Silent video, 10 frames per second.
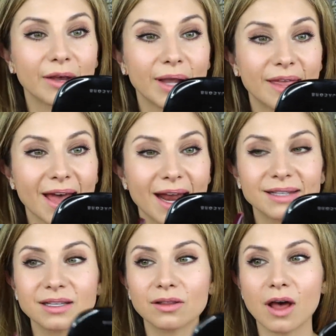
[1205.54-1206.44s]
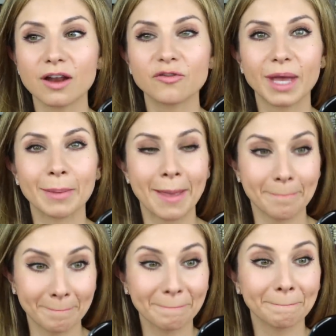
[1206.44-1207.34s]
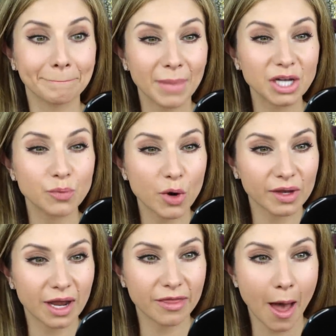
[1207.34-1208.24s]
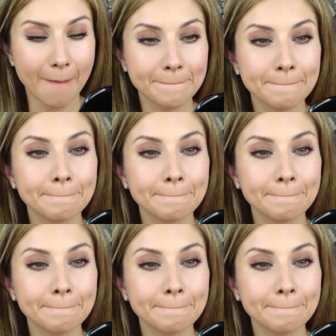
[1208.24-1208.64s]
Okay, that has a lot of pigment, much more than I thought.